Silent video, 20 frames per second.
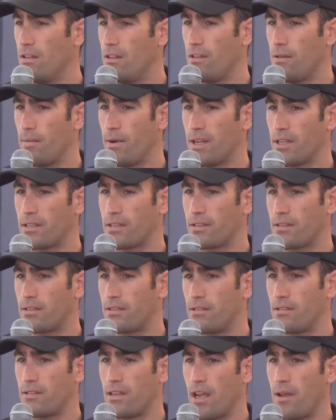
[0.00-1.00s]
the
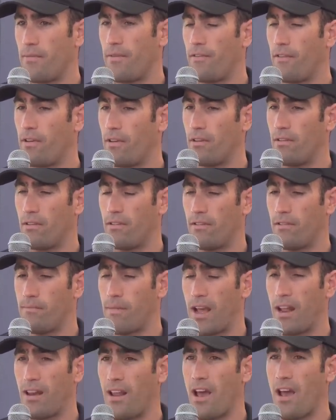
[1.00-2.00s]
best shape of
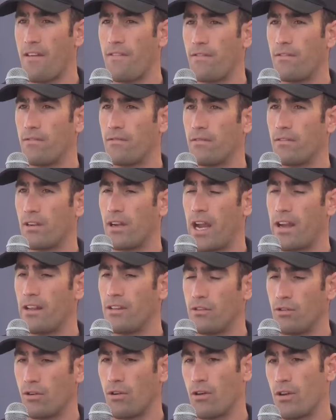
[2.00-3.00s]
my life
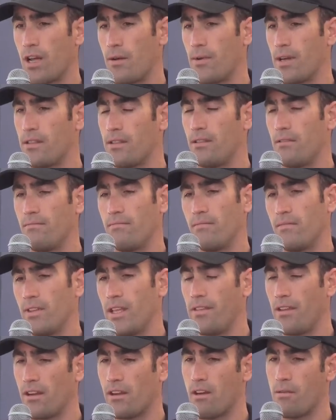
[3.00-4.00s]
getting to Kona, but
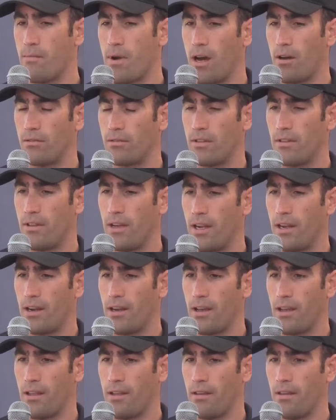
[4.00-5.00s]
didn't come out there.
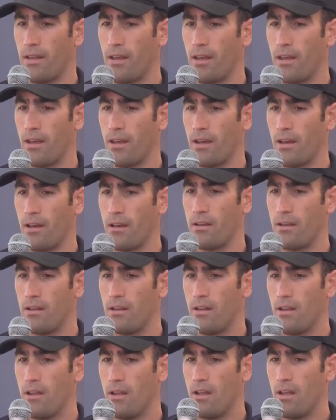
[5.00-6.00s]
And
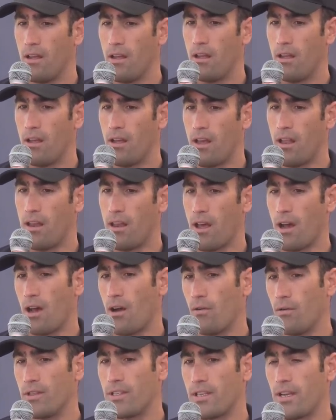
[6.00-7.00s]
uh, and
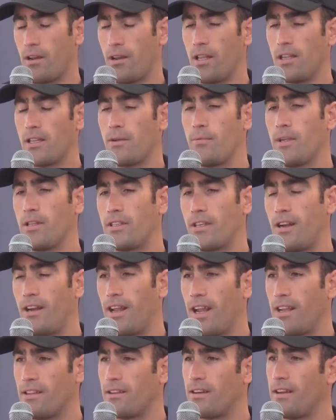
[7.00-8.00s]
now it's a little bit
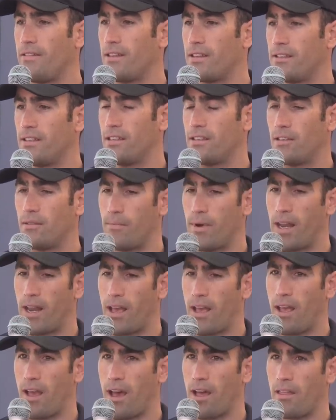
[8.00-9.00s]
later in the season, but
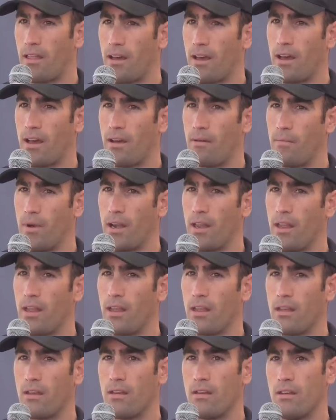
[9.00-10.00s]
I had a
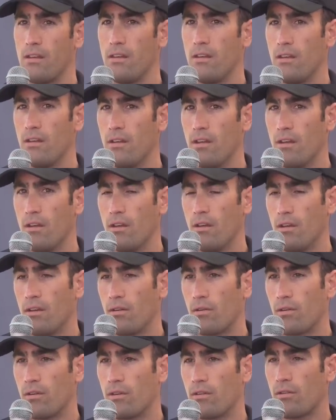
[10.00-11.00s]
very
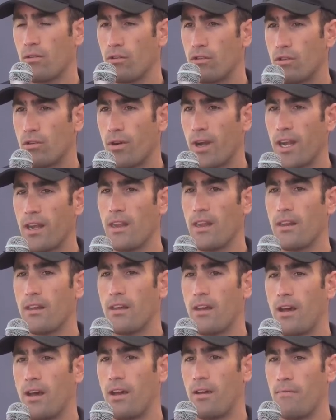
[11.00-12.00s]
good training.
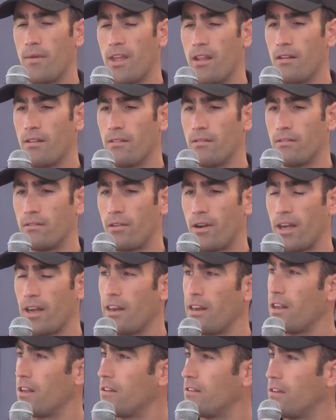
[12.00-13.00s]
Uh, I've been
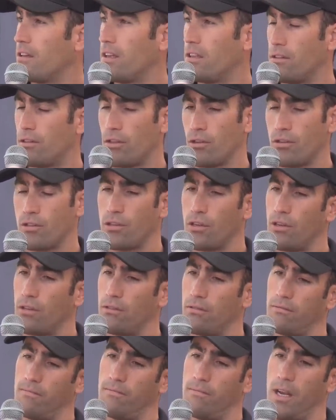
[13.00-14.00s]
training in, in
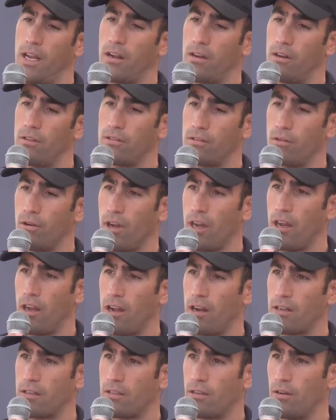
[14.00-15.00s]
Tucson, very close to
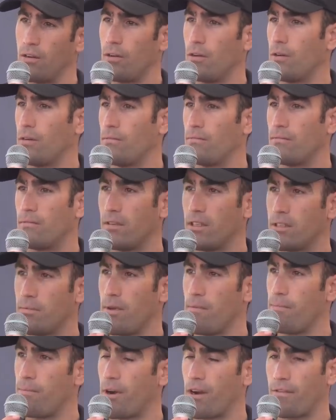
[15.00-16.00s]
here, so it's
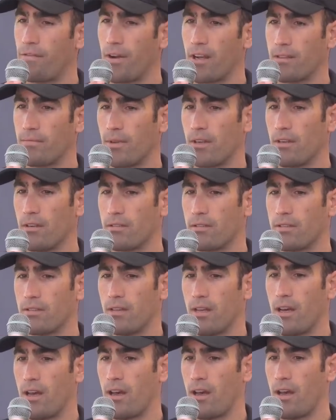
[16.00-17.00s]
been perfect because
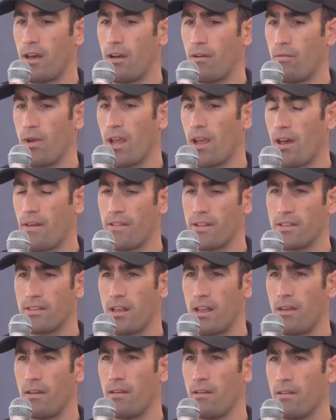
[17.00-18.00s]
uh, we have the
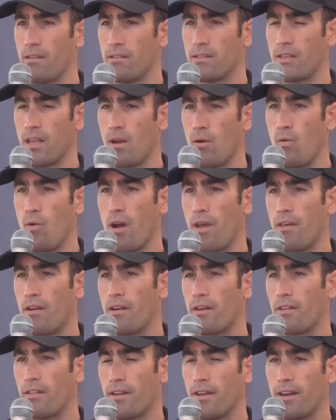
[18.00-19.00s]
same same
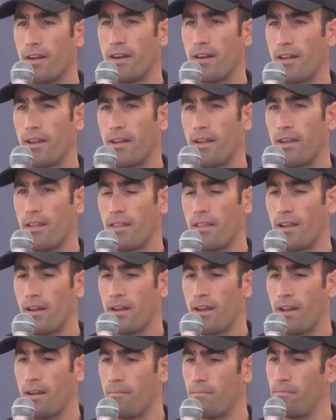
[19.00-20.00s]
weather there, and I
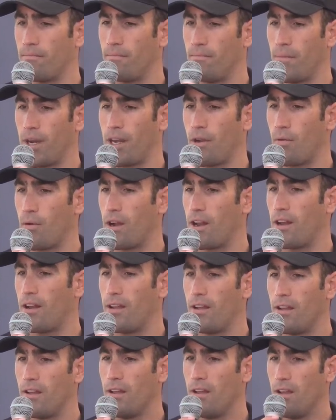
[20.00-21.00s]
think I'm very well
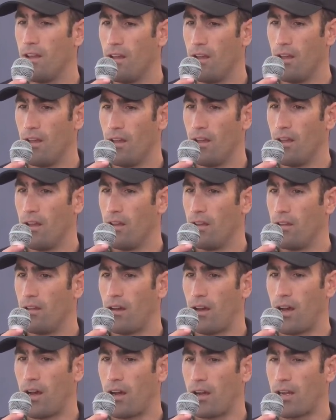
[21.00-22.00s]

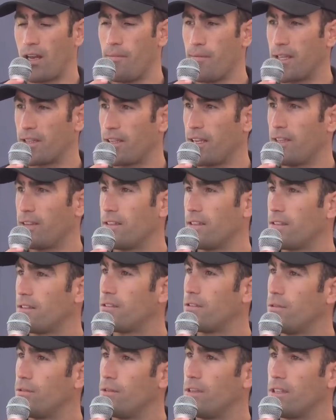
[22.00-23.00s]
uh,
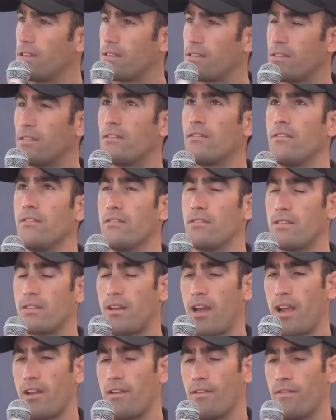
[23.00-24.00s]
acclimated to this this
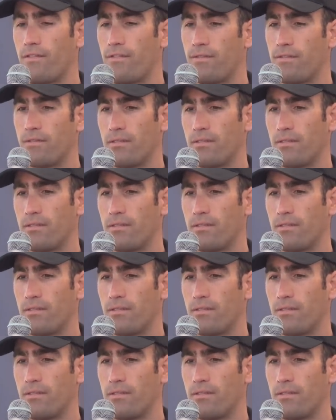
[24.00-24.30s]
kind of